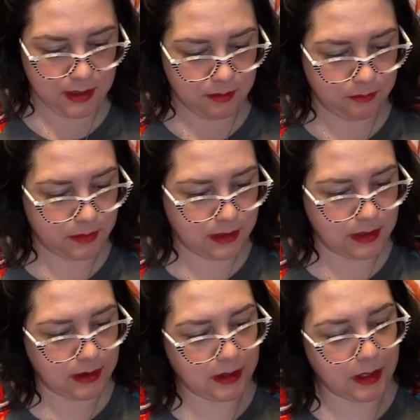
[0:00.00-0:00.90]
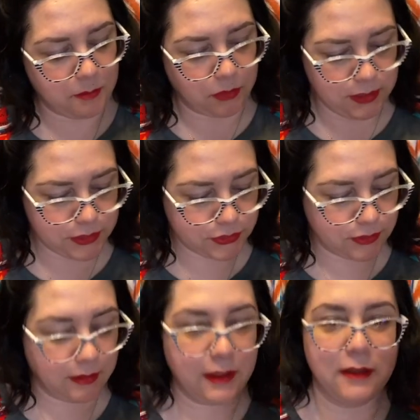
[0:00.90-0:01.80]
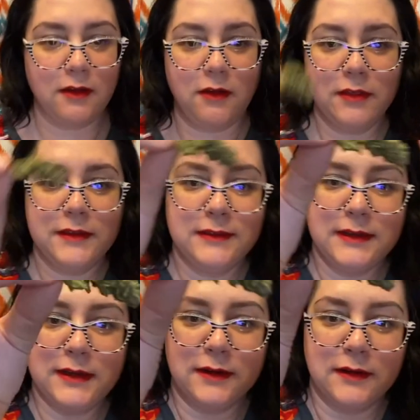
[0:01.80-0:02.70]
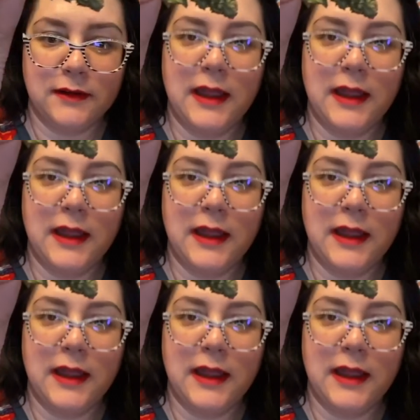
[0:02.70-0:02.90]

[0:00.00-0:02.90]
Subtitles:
but I'm pretty sure like all that's in here